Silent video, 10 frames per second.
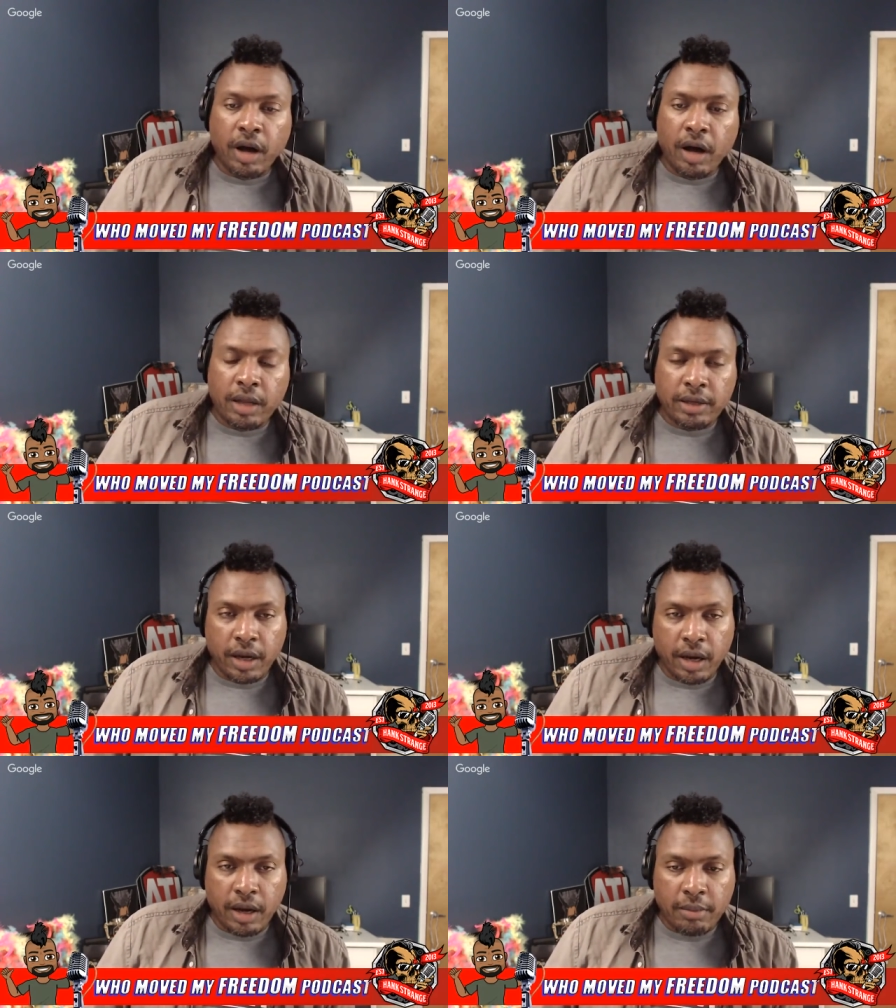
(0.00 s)
on
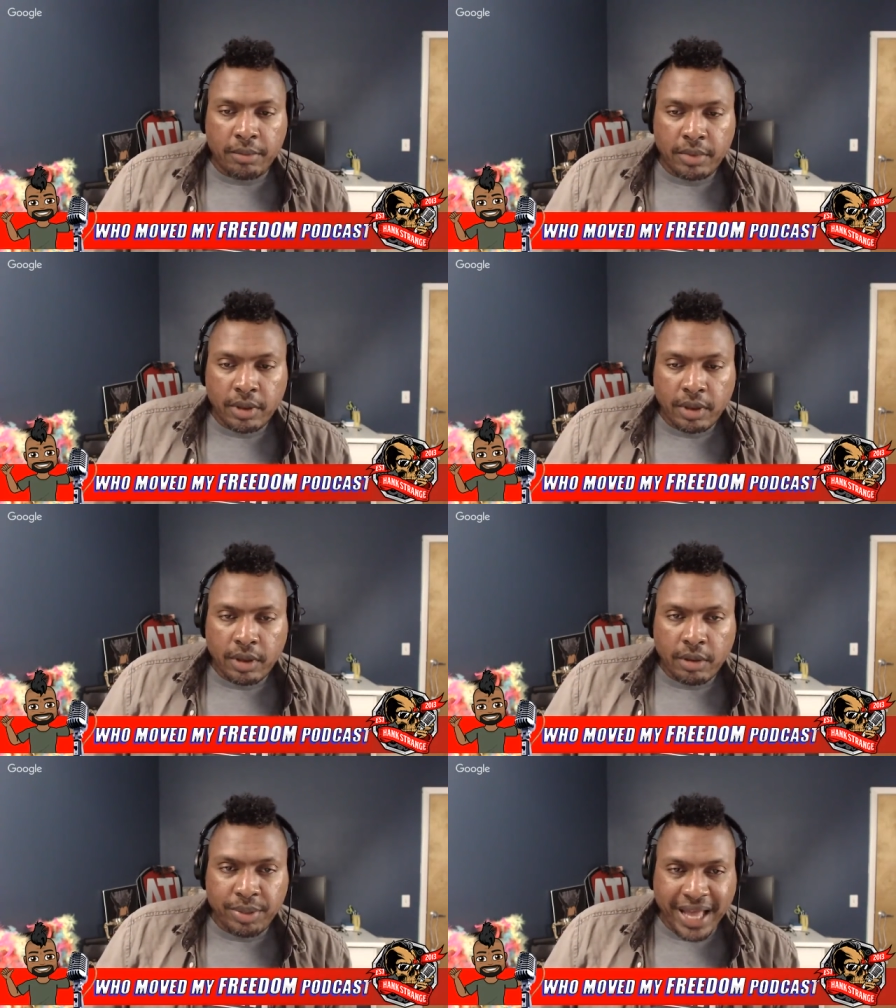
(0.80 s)
um,
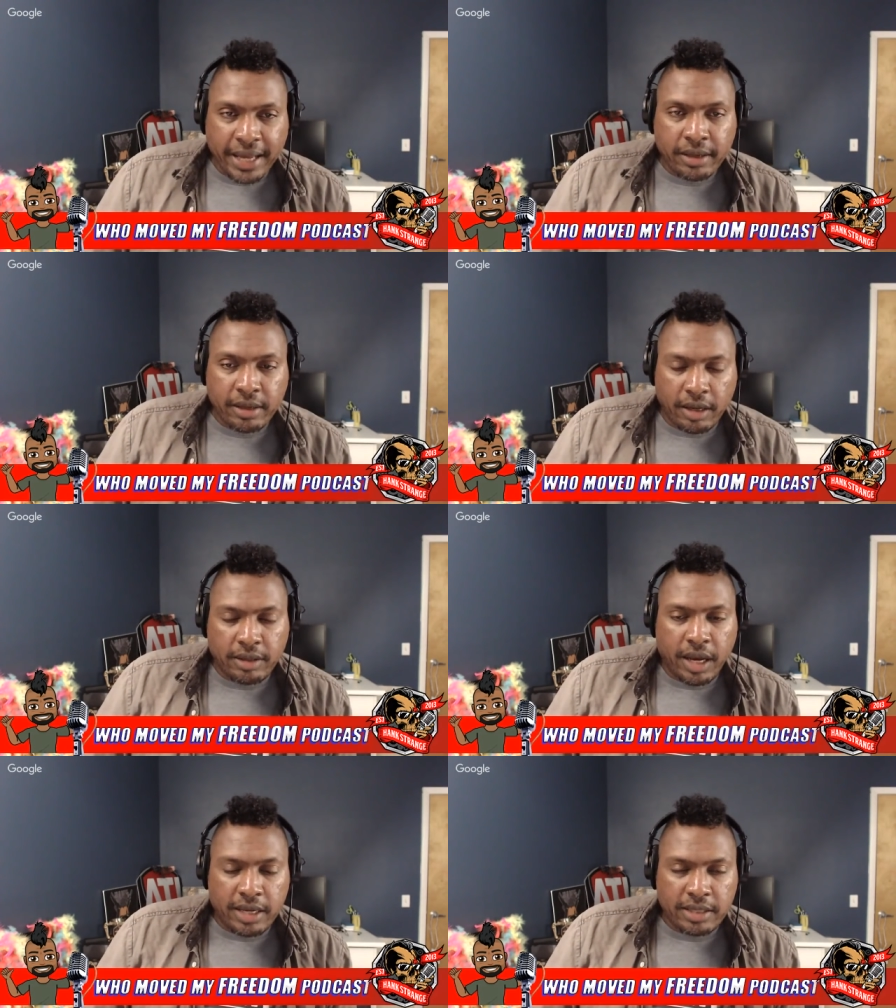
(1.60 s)
black gun
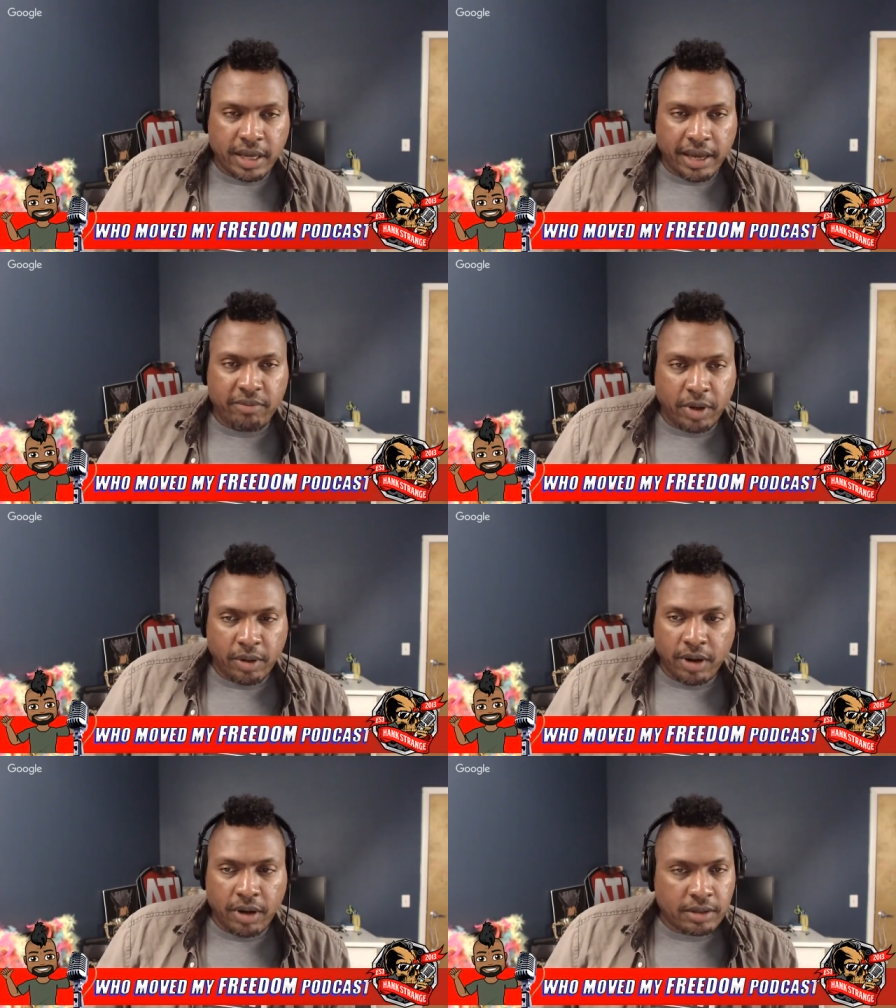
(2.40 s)
guys that have
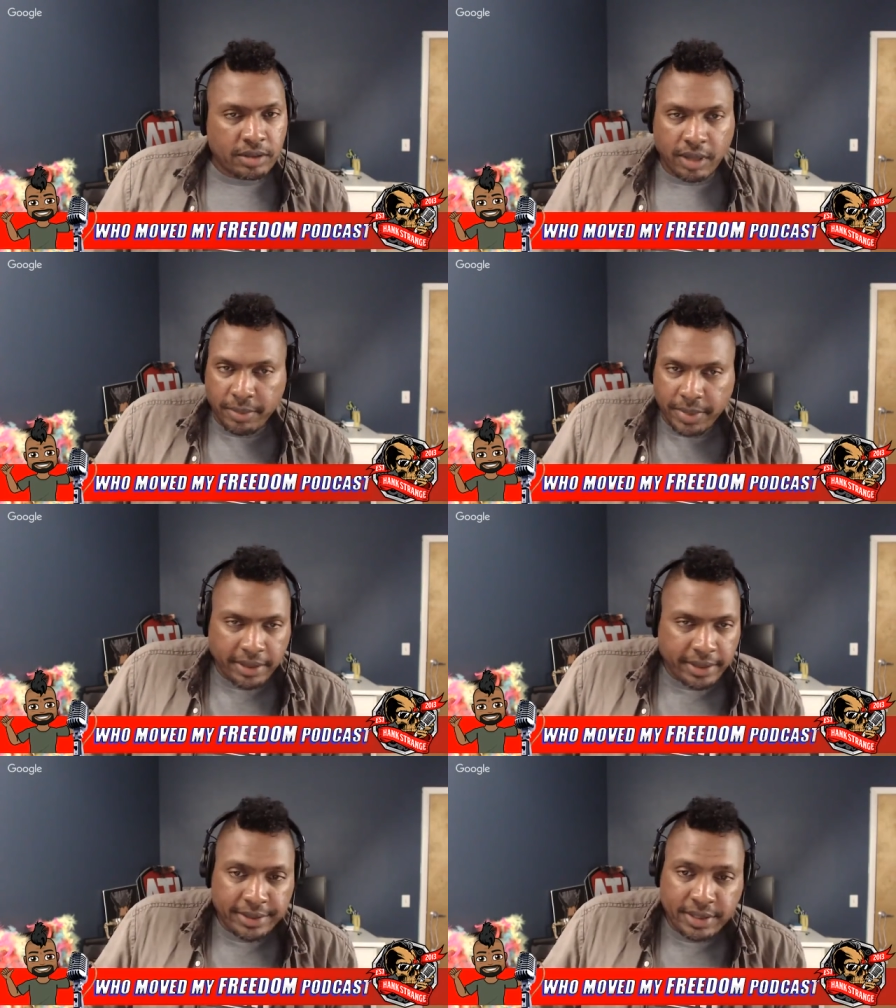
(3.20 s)
mohawks. I mean,
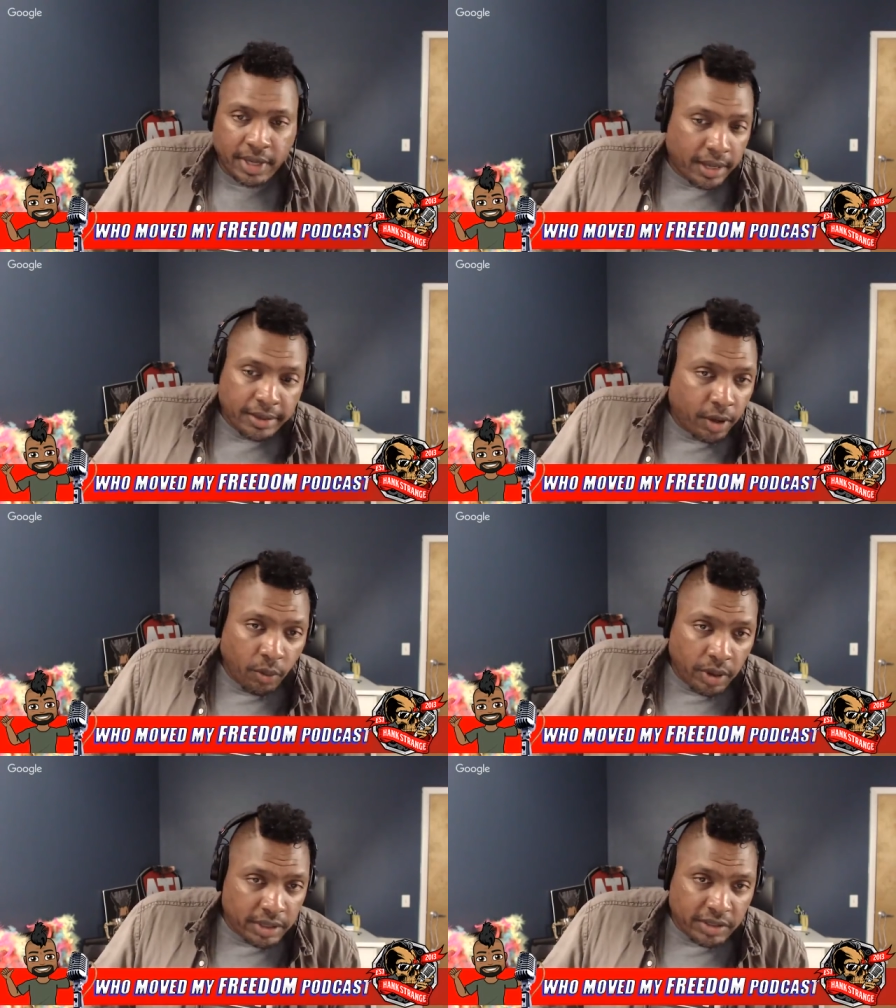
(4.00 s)
because no
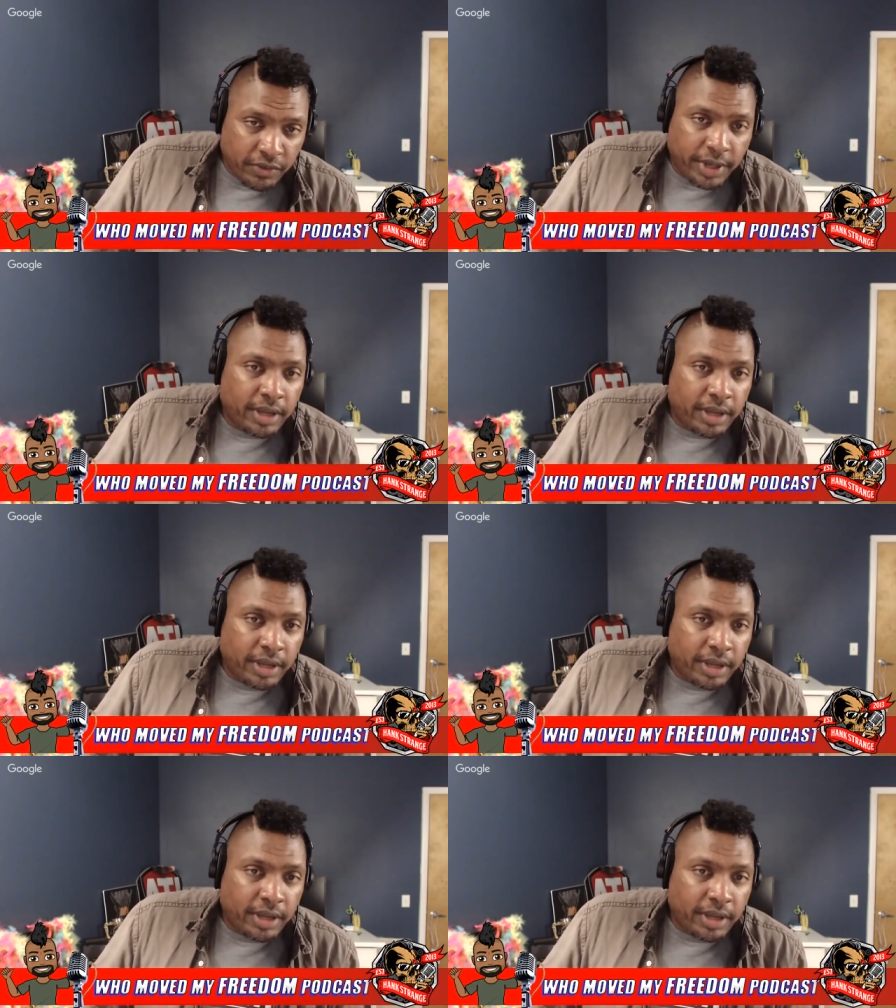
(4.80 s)
one is I,